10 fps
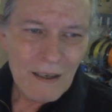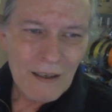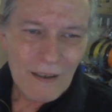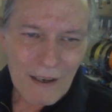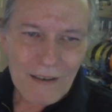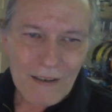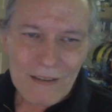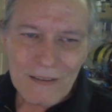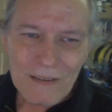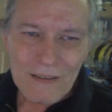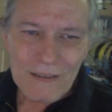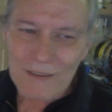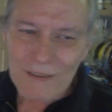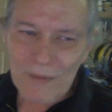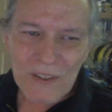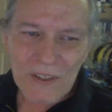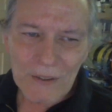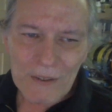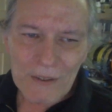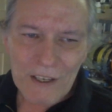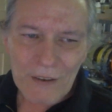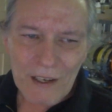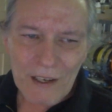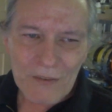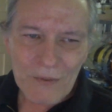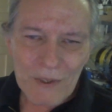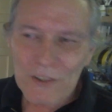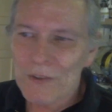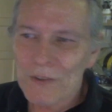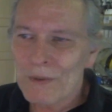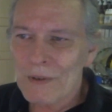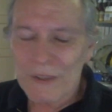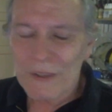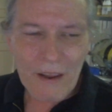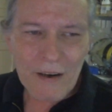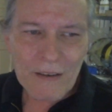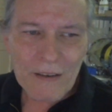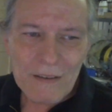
yeah, it's absolutely correct what she wrote there.